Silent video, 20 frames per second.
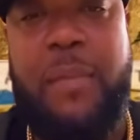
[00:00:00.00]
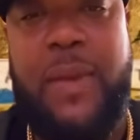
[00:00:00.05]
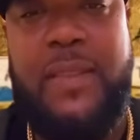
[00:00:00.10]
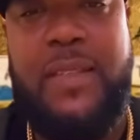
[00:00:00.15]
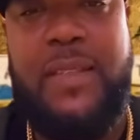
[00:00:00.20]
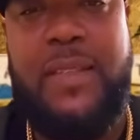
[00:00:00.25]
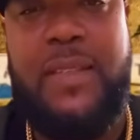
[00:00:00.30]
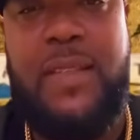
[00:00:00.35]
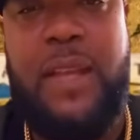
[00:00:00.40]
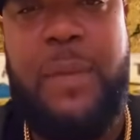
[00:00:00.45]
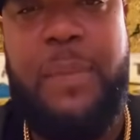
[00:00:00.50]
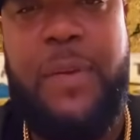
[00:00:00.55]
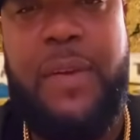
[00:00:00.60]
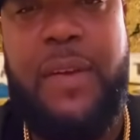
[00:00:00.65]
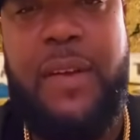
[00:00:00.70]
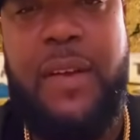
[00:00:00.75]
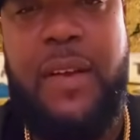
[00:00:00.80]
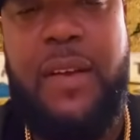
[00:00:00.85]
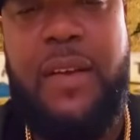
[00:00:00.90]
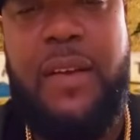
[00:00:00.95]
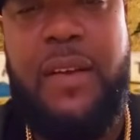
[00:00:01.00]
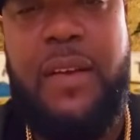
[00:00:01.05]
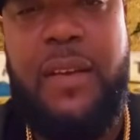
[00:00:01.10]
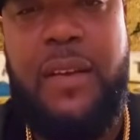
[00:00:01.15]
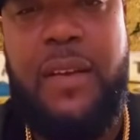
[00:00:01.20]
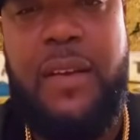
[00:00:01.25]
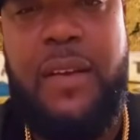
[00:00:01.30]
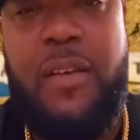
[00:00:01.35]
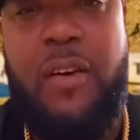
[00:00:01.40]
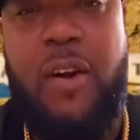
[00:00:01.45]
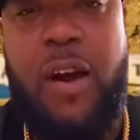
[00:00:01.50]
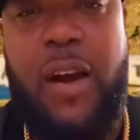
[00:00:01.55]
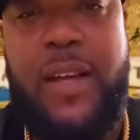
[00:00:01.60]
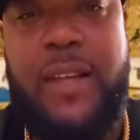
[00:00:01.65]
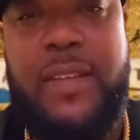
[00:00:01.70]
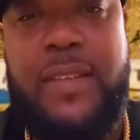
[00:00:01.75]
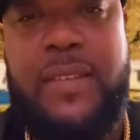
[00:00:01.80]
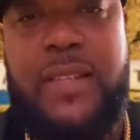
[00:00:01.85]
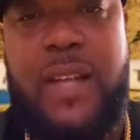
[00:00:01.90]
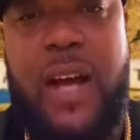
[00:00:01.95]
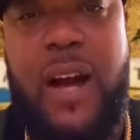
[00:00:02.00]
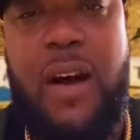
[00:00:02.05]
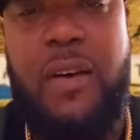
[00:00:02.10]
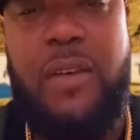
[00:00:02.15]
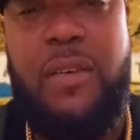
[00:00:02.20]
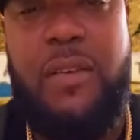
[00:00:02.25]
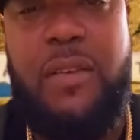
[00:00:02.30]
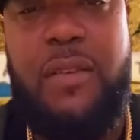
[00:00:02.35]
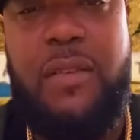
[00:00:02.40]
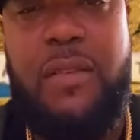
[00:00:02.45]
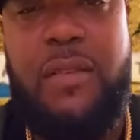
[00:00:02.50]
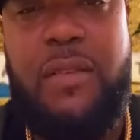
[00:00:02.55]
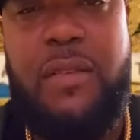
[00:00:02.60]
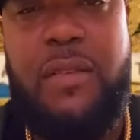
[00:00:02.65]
Mississippi, Arkansas,